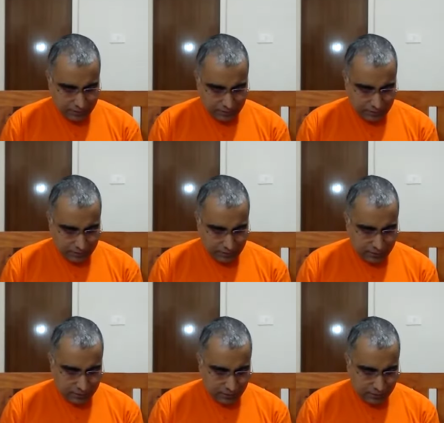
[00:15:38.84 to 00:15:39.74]

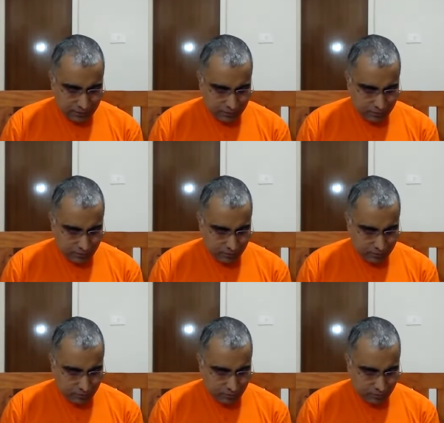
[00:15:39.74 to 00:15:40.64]

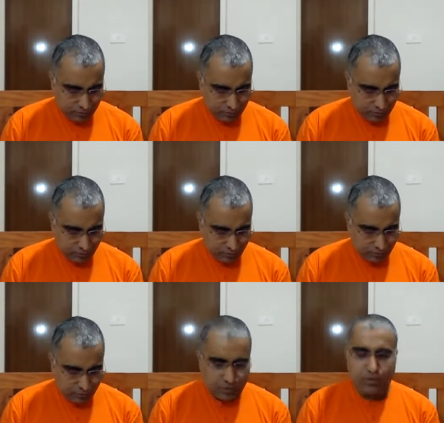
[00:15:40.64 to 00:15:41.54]

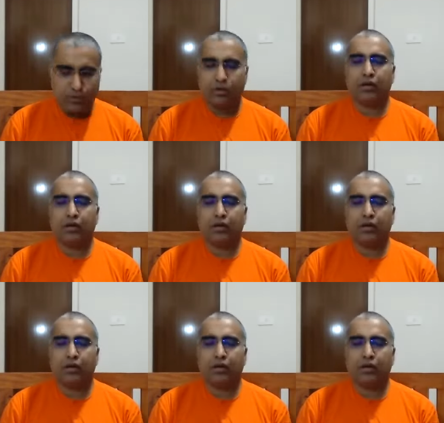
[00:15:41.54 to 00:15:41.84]
(no one is talking)